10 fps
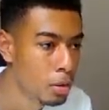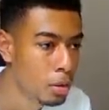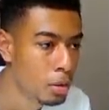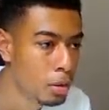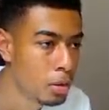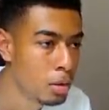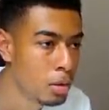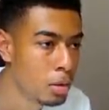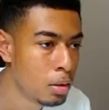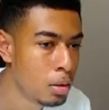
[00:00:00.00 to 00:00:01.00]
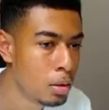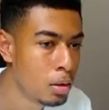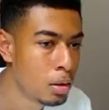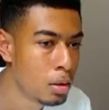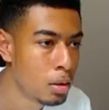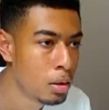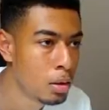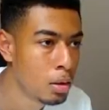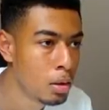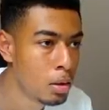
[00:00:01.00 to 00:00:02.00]

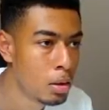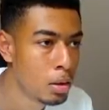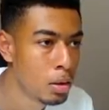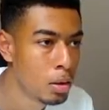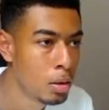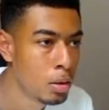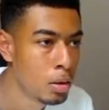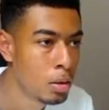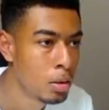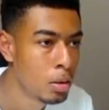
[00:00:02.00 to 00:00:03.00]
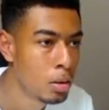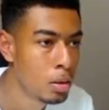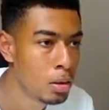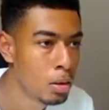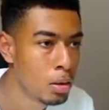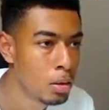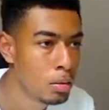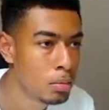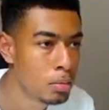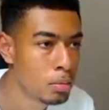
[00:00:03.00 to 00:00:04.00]

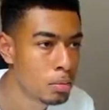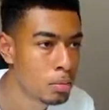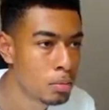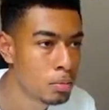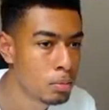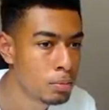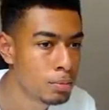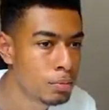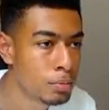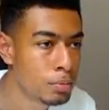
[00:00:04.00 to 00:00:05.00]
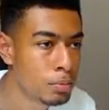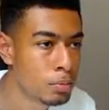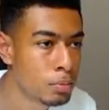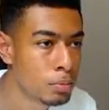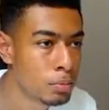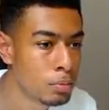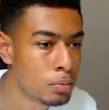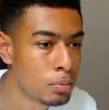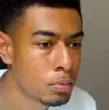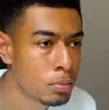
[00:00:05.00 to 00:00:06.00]

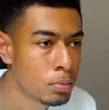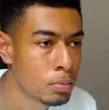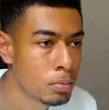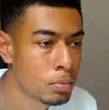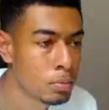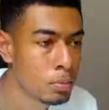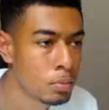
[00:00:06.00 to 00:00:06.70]
No one is speaking in this clip.